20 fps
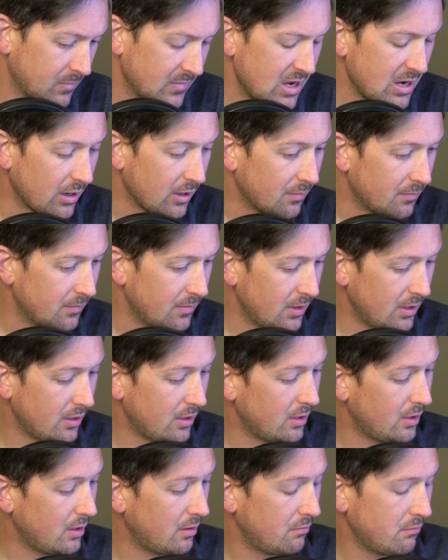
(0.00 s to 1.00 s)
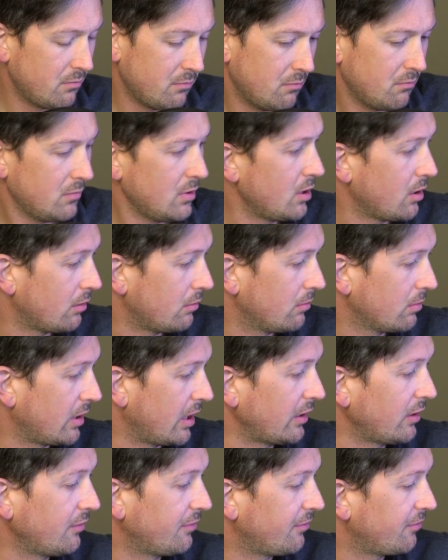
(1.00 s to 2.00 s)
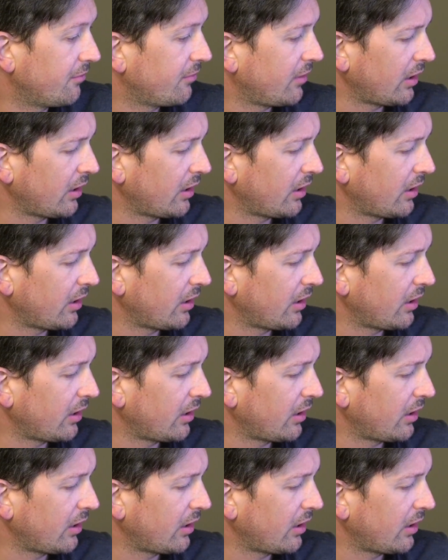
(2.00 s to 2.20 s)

you know, kind of